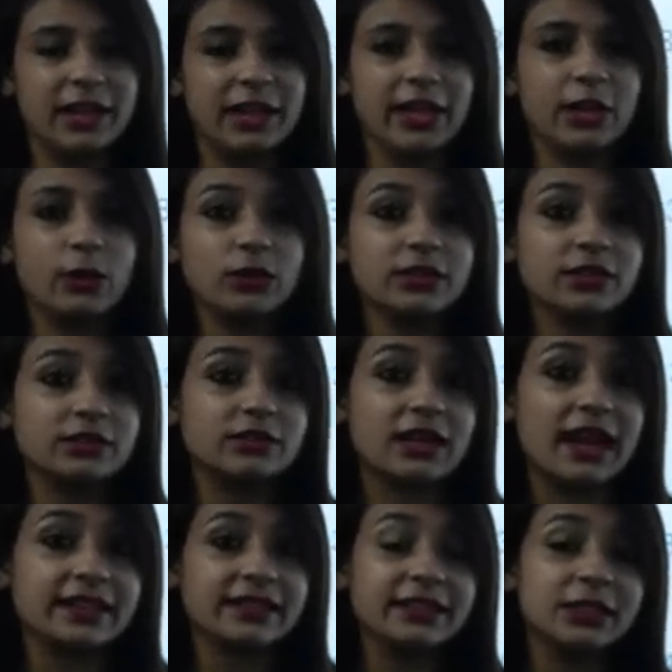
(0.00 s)
He got
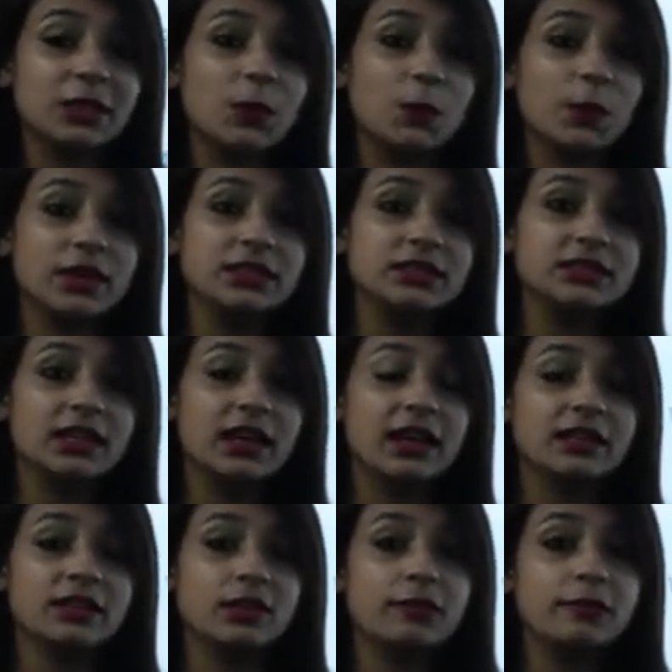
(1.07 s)
attracted towards
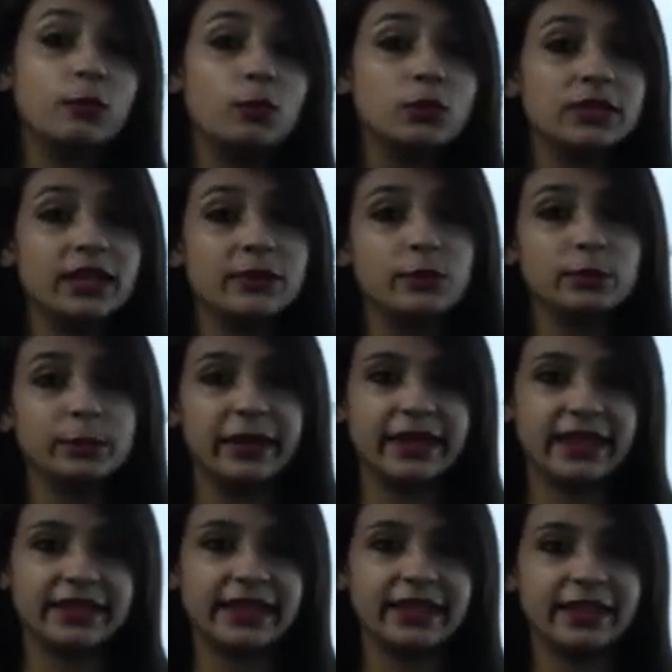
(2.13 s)
the food he would be
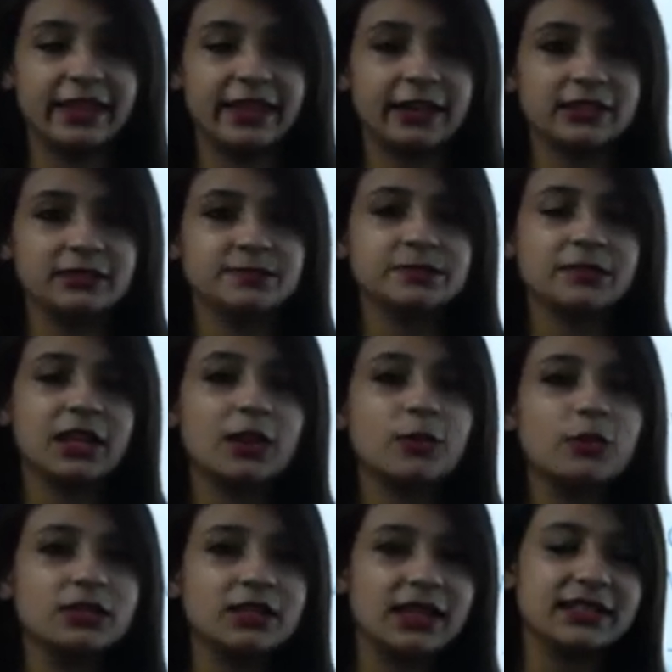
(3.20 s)
getting here, a
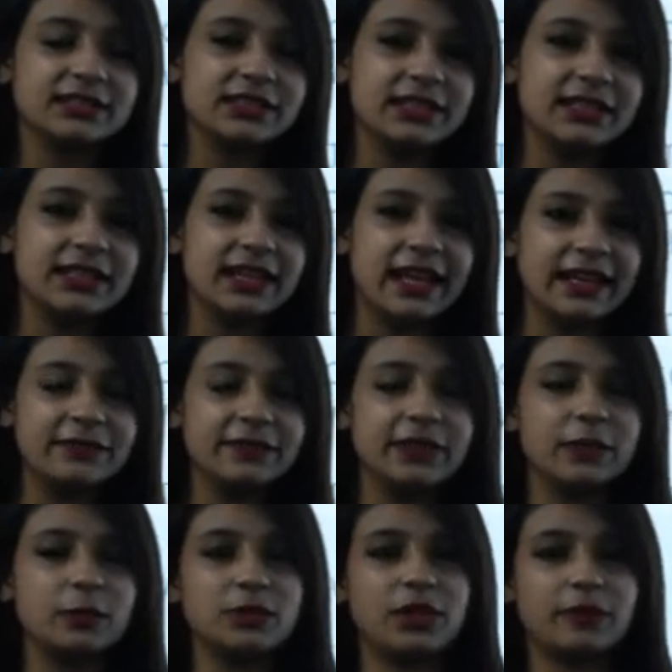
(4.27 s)
good luxury life he
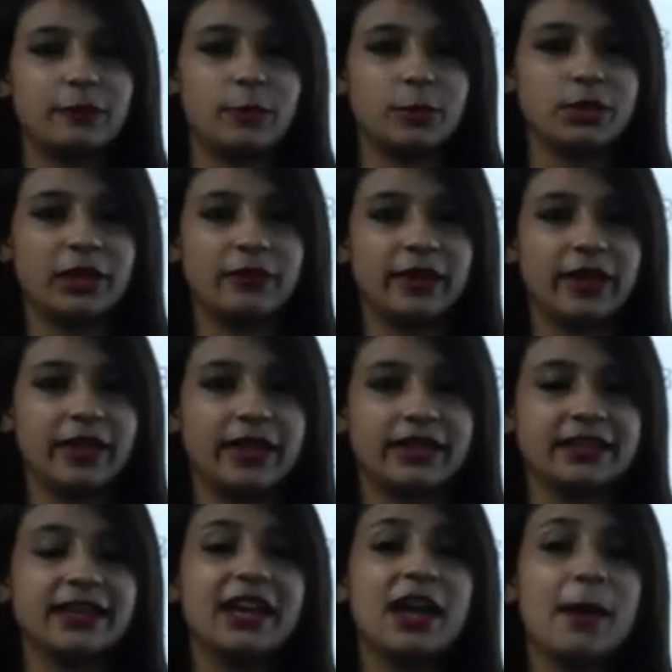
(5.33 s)
could afford over
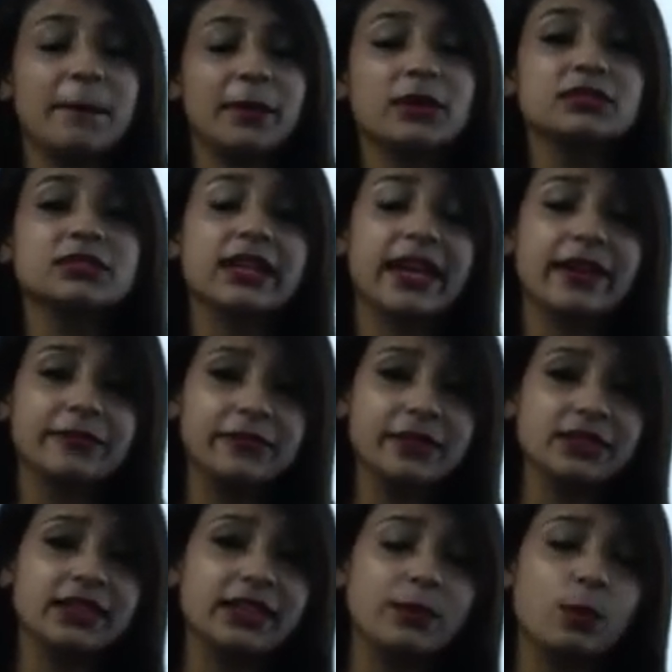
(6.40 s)
here, because
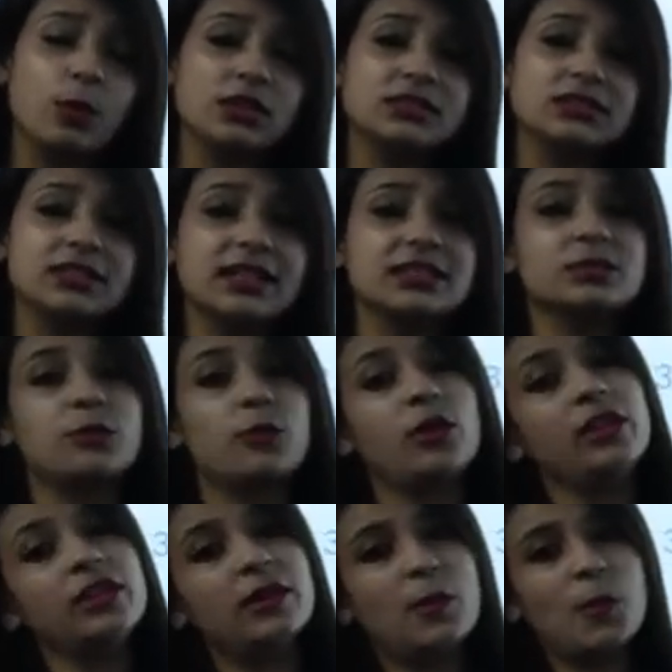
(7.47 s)
everything was just for
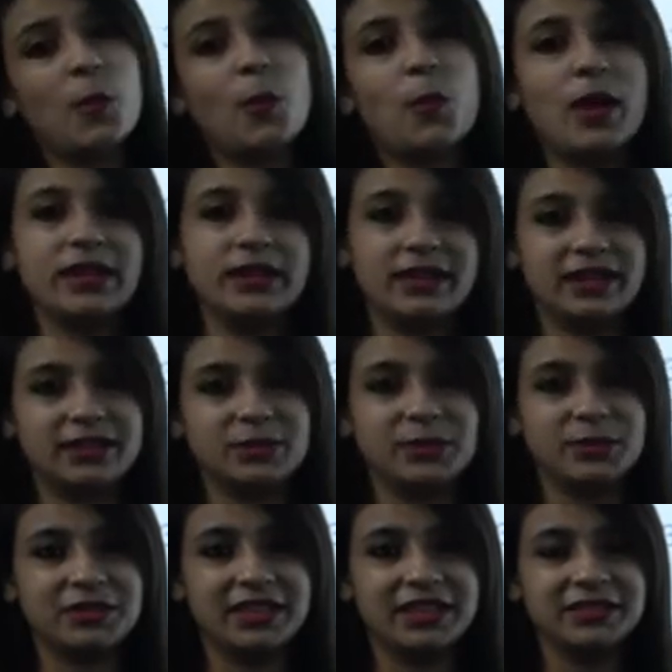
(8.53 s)
1 dadu
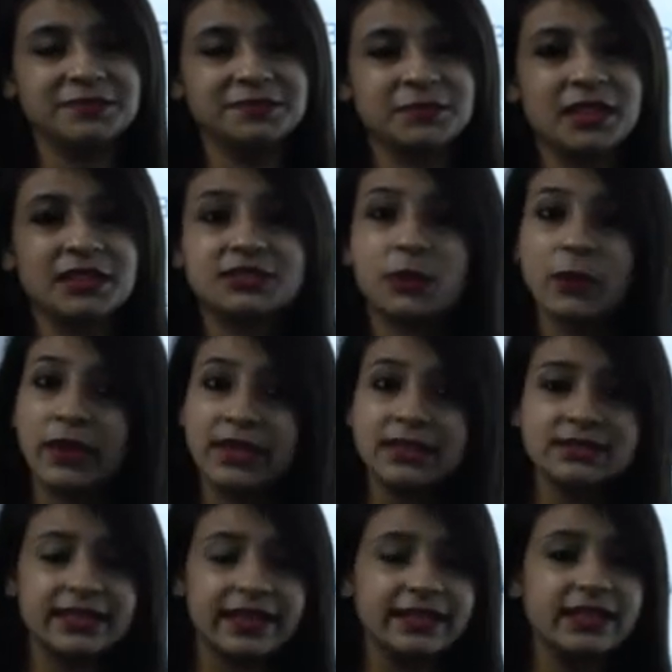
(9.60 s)
only. So, he
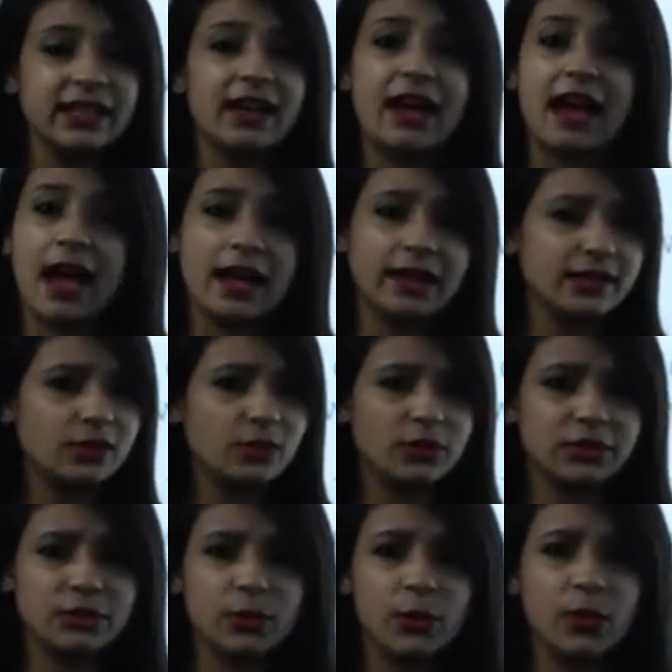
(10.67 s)
said, I'll
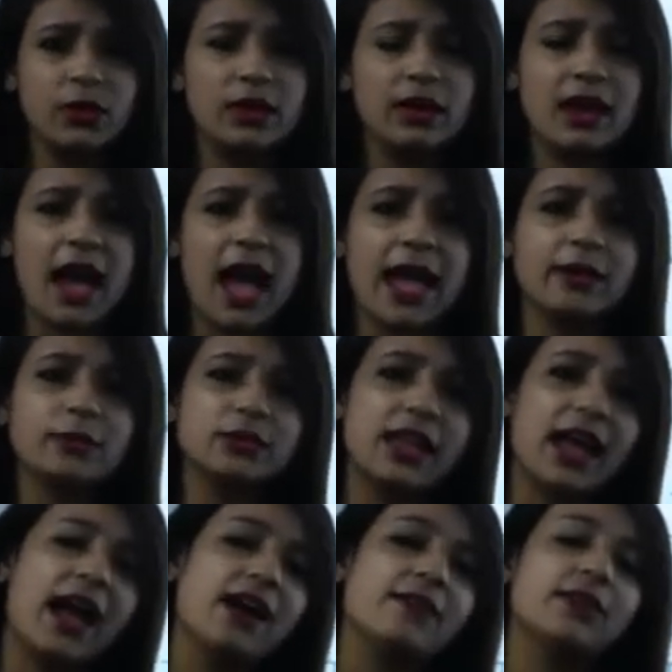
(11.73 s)
not go. I could
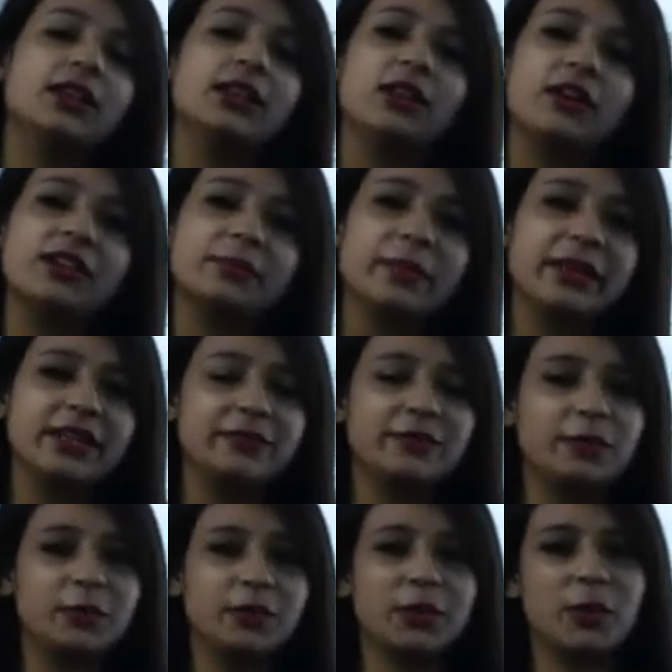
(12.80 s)
have a lot many
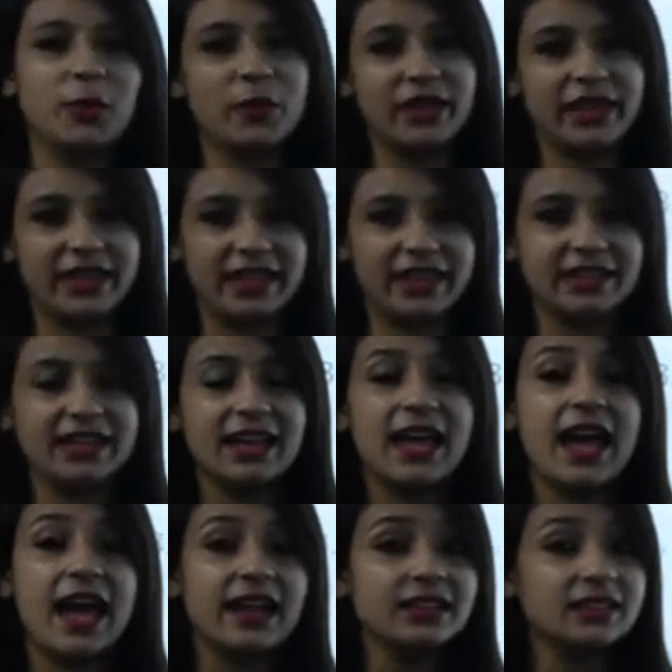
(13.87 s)
food over here,
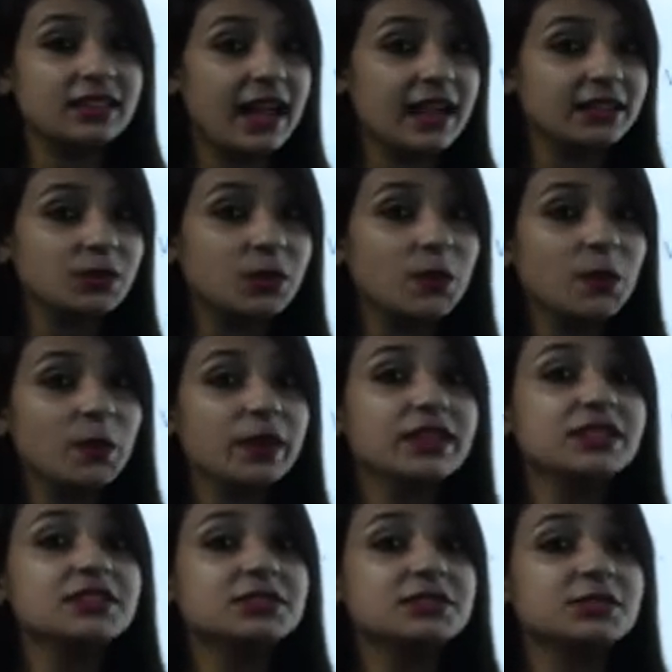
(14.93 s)
and that too
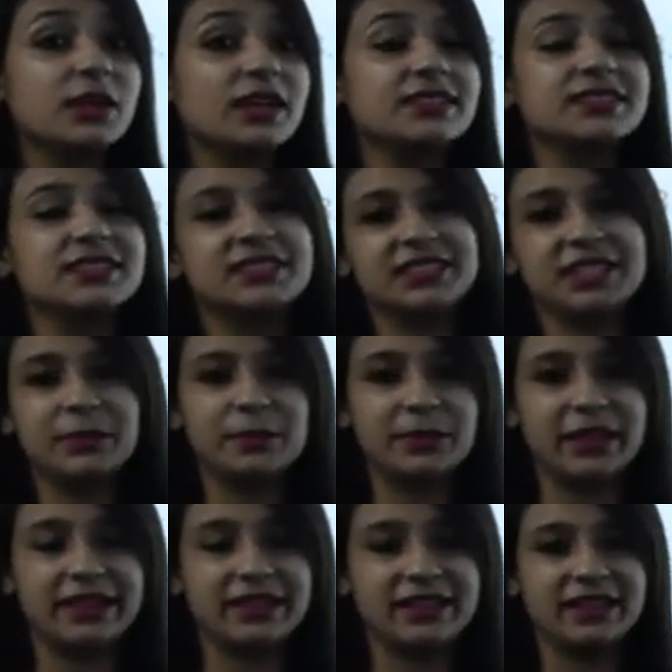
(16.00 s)
in such a cheap
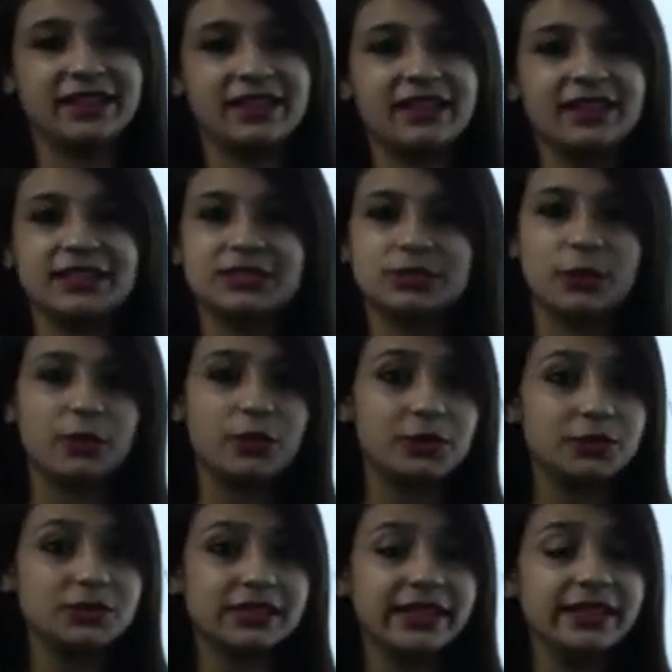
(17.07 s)
rate. So,
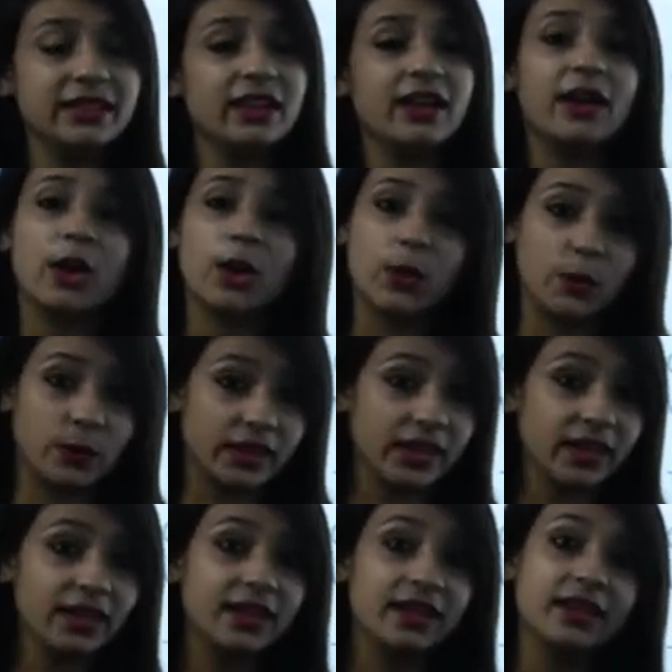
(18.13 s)
Guru said,
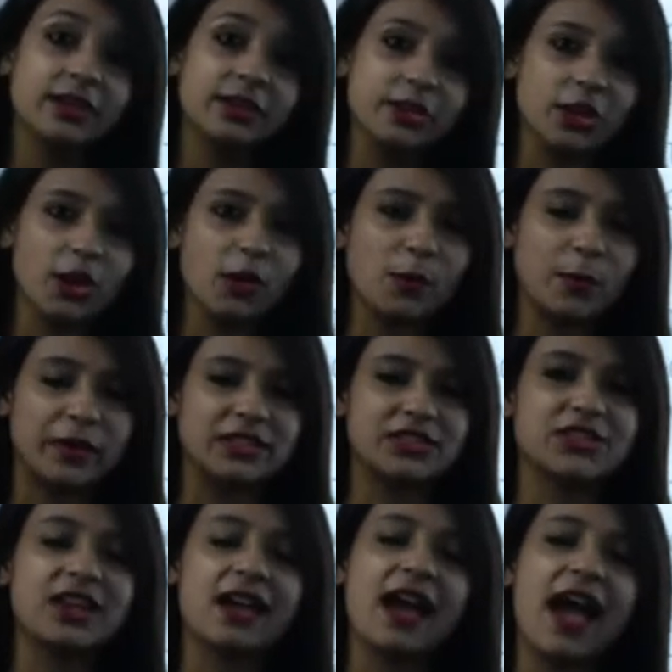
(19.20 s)
okay, your
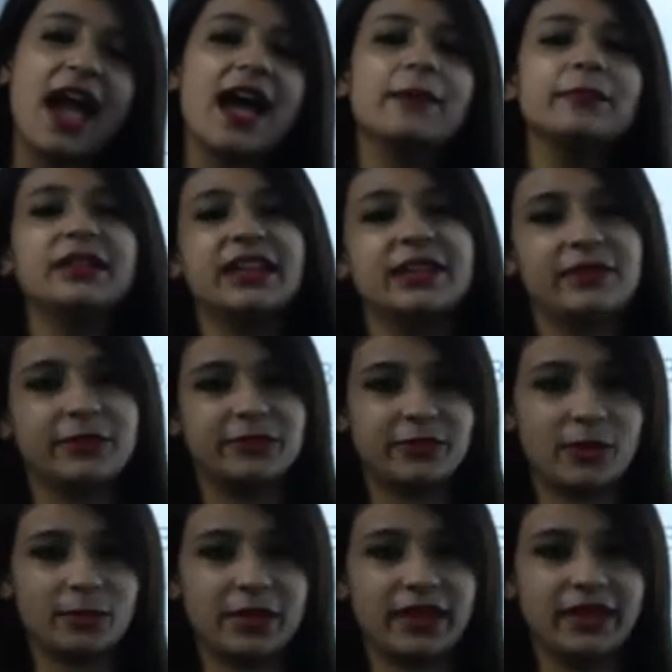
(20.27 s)
wish, I am leaving
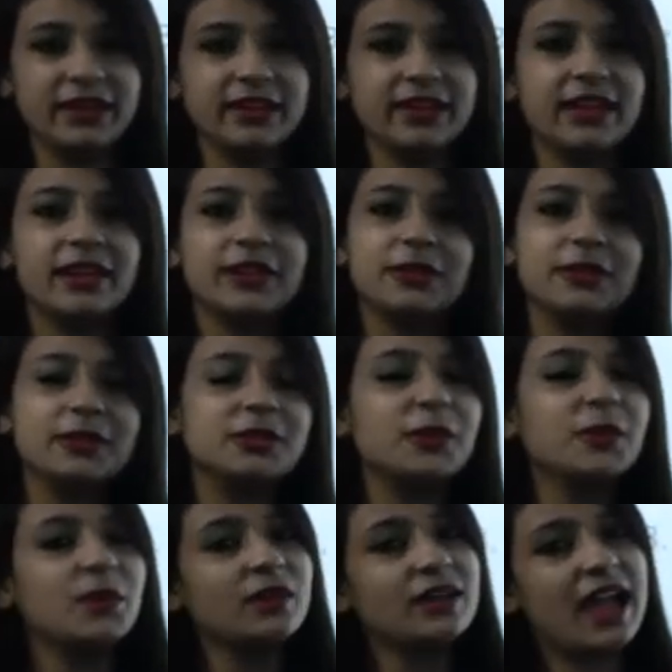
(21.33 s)
from here, you
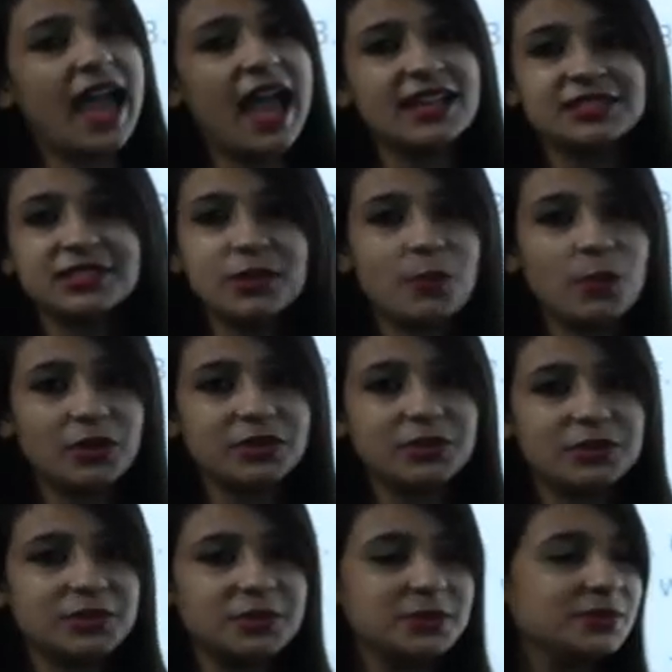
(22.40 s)
do as you want
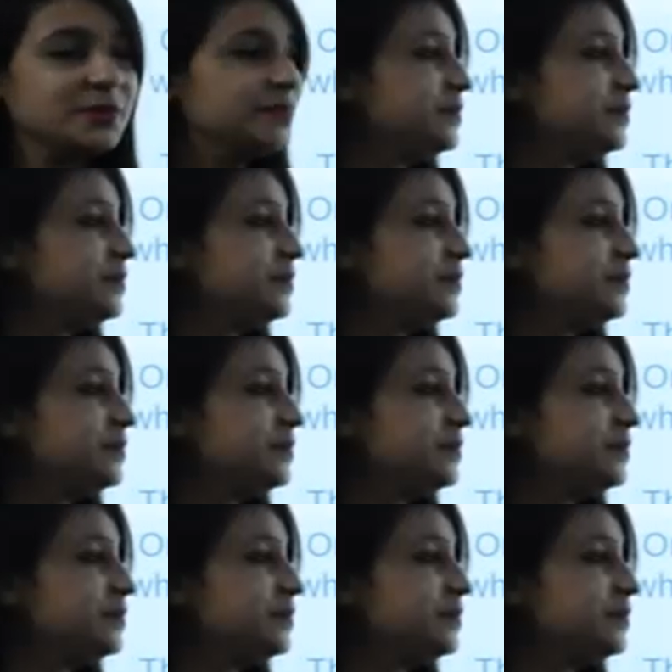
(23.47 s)
to do.